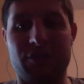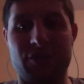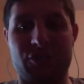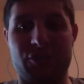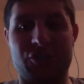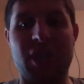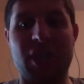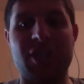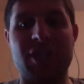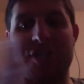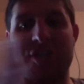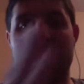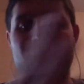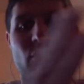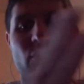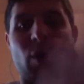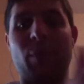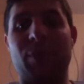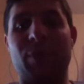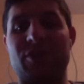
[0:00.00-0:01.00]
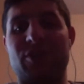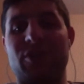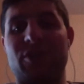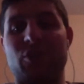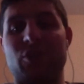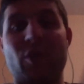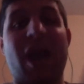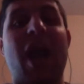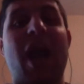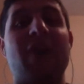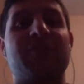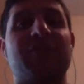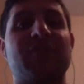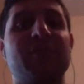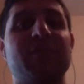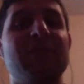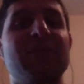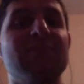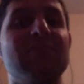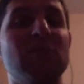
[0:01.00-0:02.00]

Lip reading: you're changing from one place to another. You have to be